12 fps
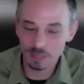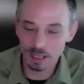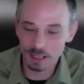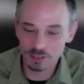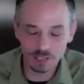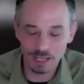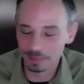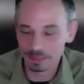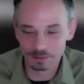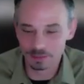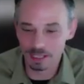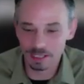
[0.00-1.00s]
uh, I
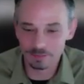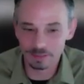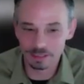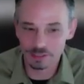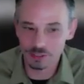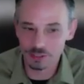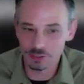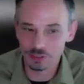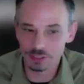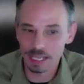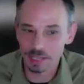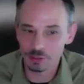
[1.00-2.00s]
mean, a lot of it is just
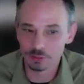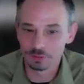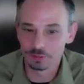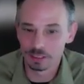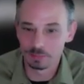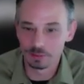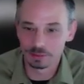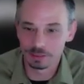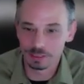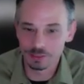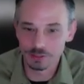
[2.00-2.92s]
natural variability.